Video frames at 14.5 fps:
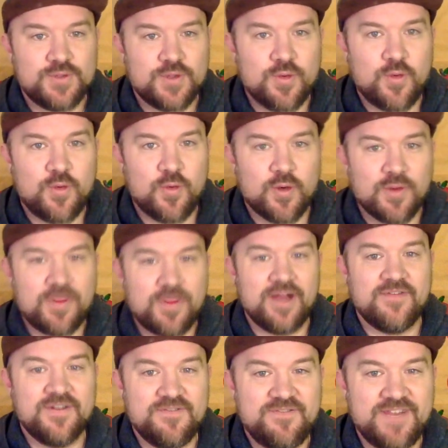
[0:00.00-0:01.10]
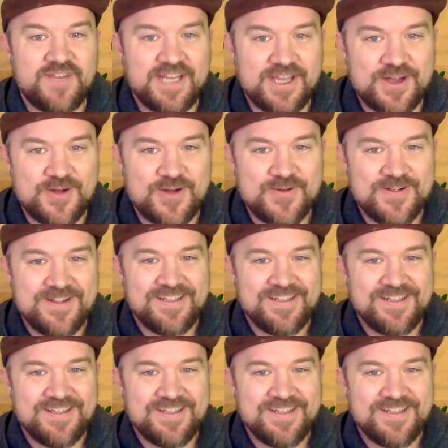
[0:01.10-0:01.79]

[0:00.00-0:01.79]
worth of a video.